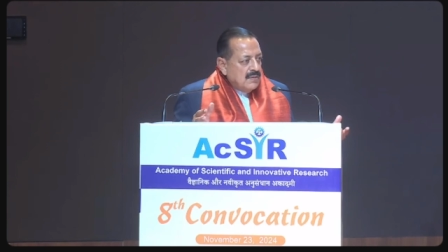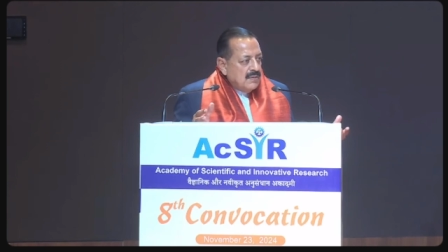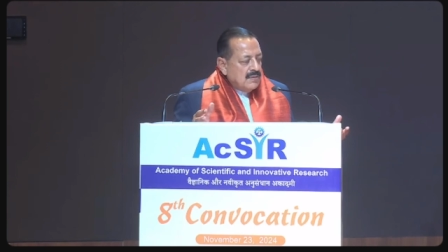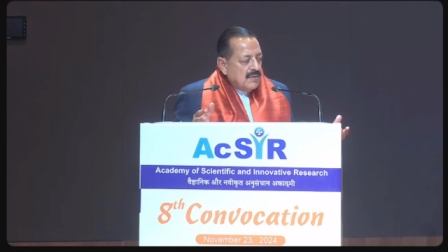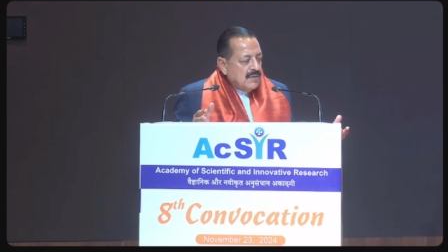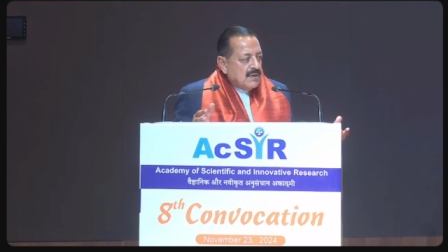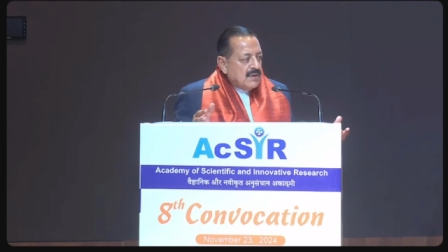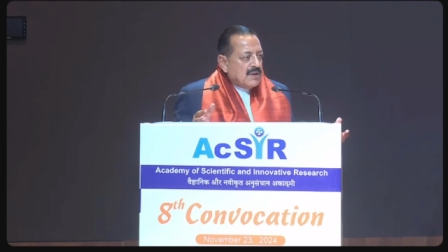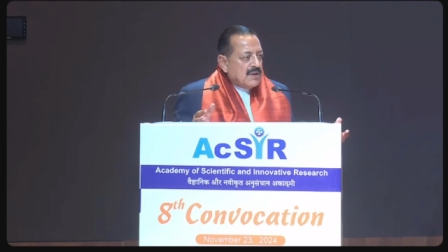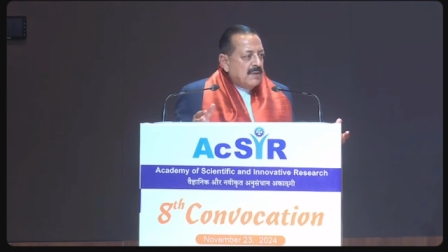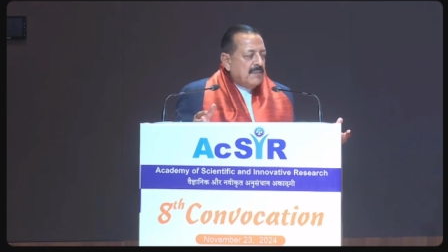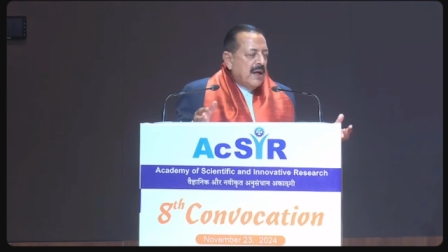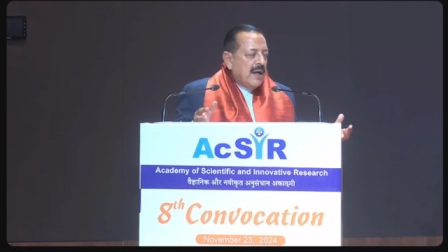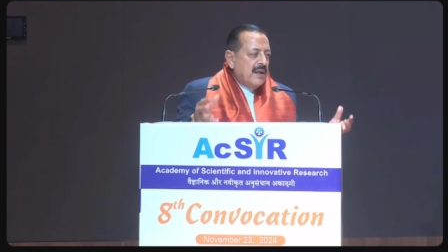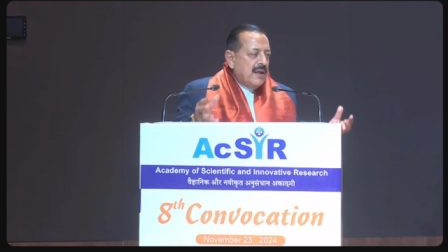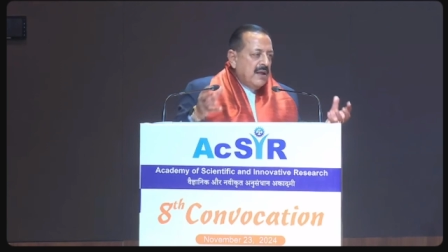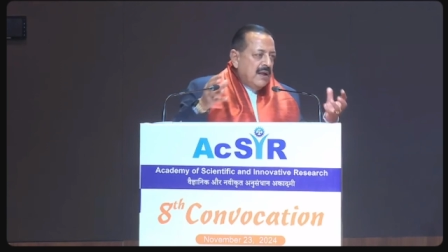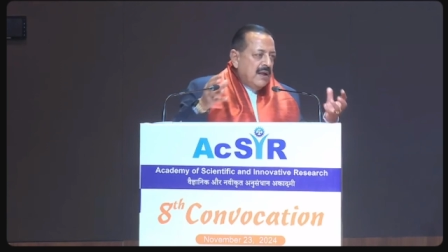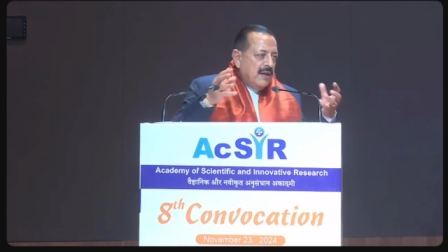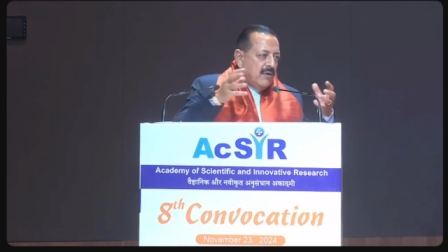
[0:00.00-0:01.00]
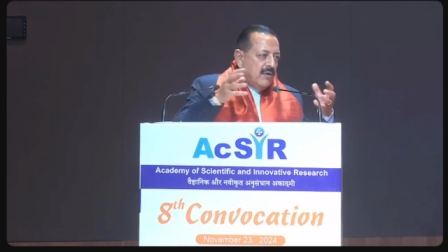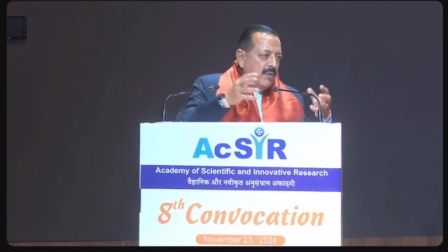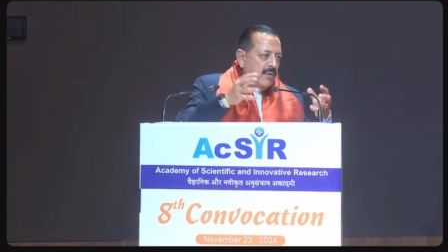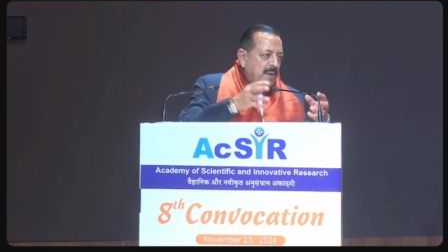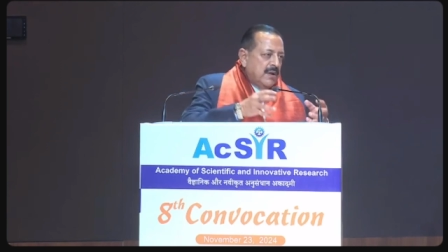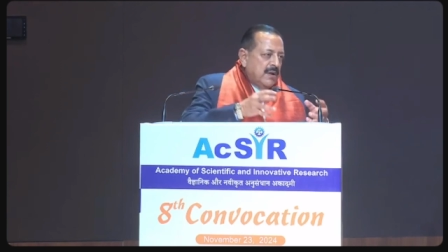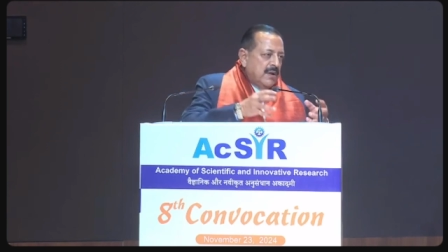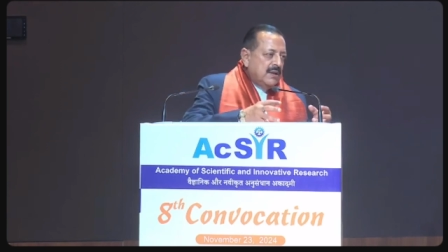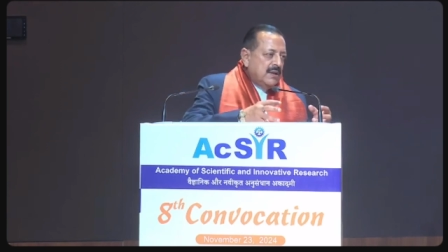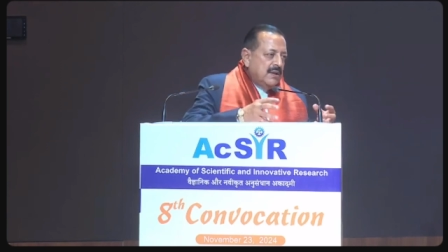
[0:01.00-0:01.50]
This combining
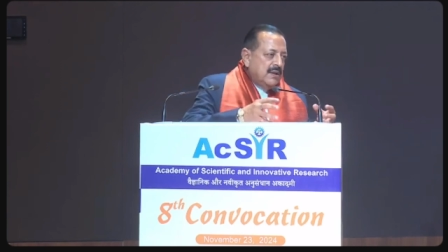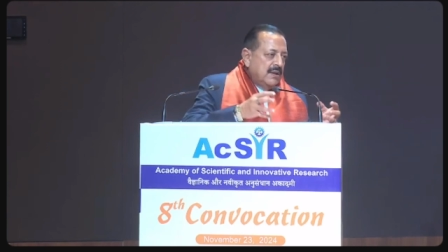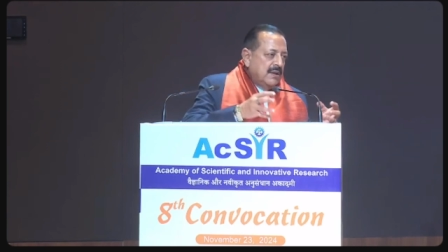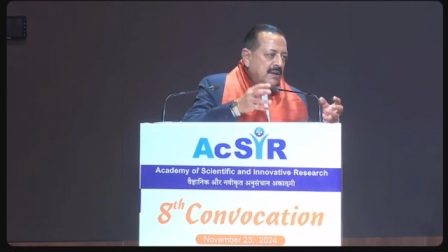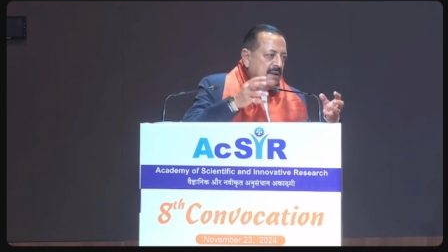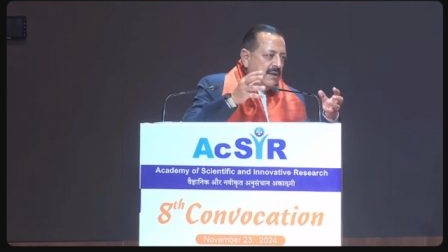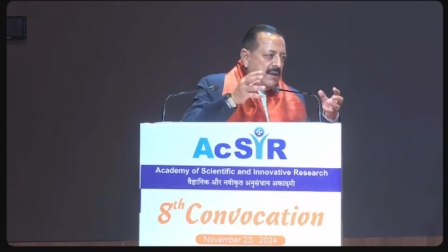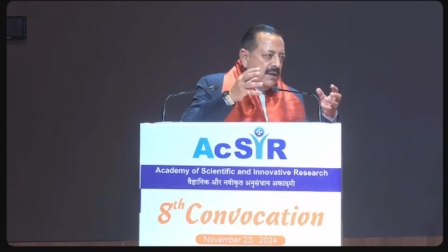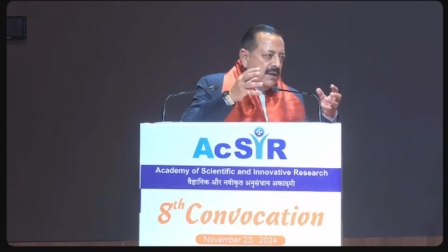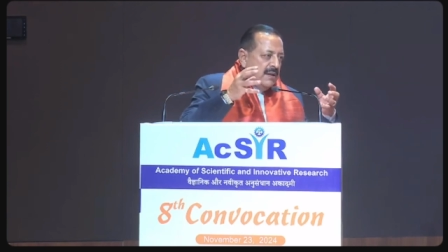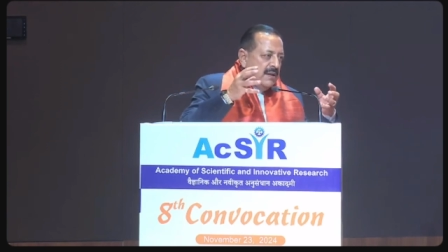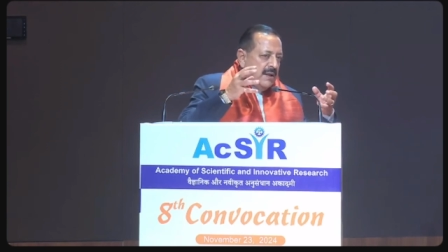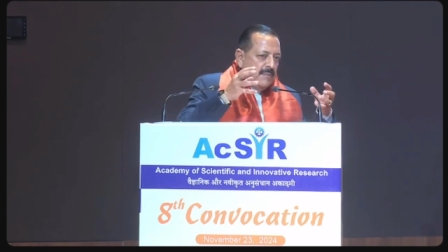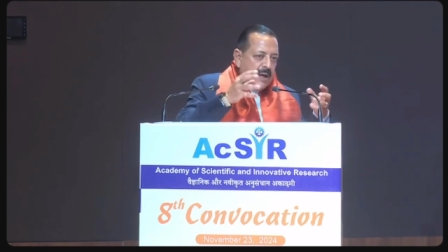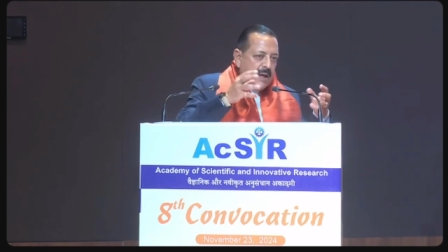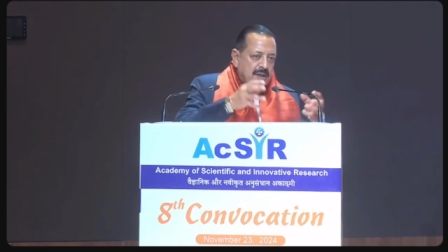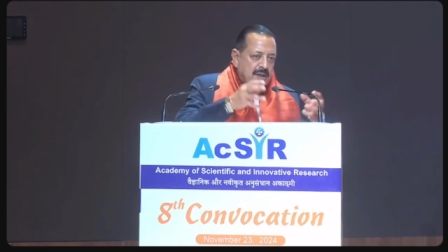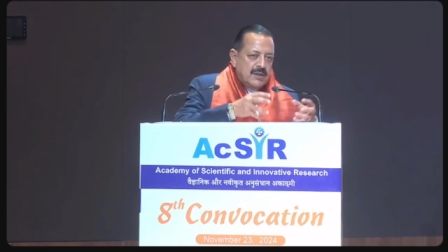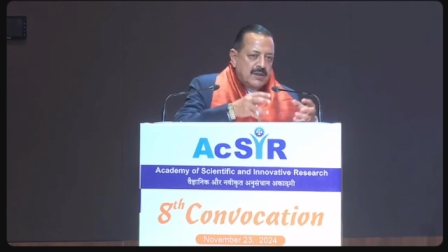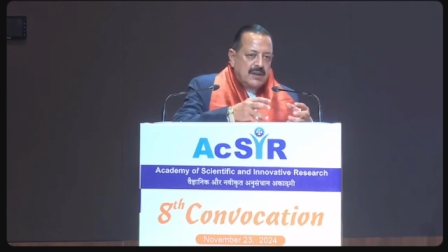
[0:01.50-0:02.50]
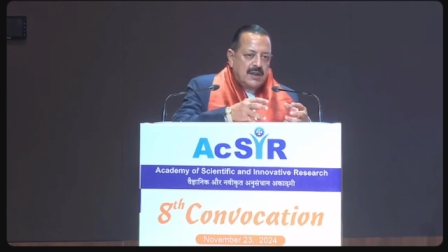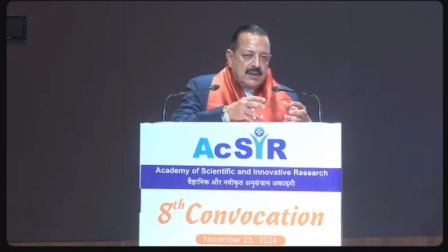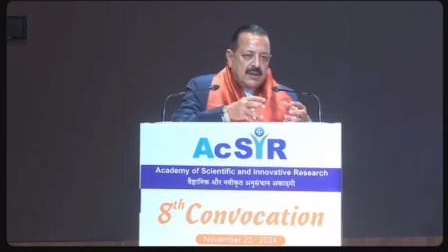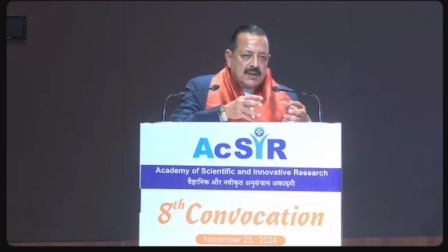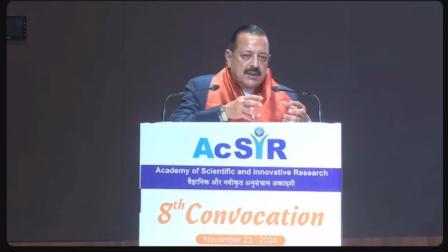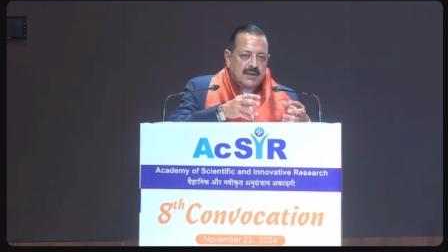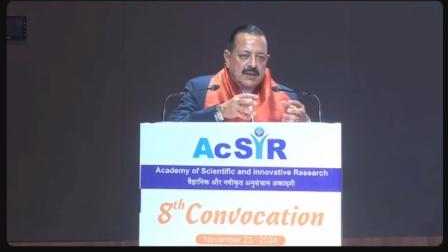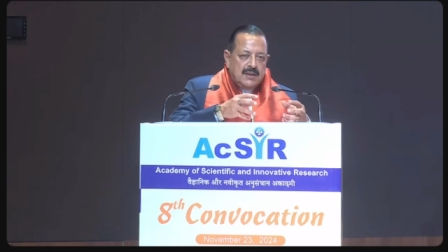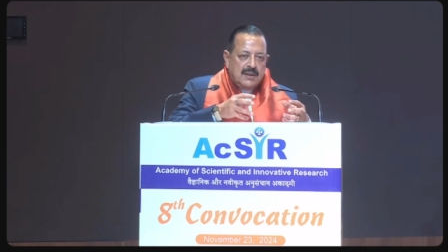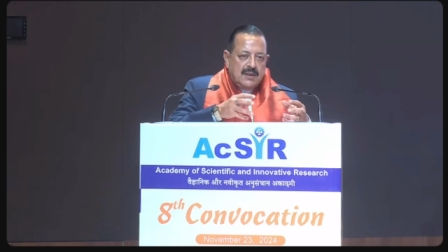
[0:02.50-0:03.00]
innovation,
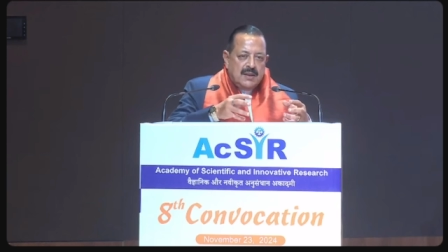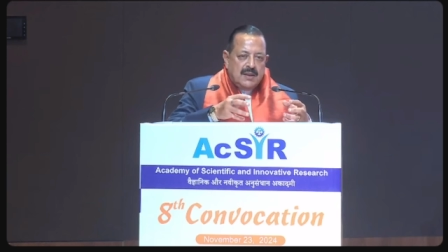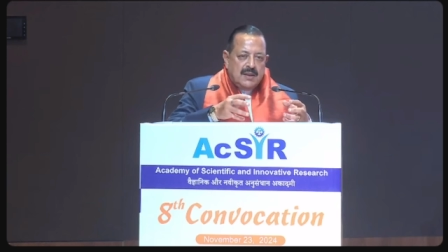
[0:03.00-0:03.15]
imagination,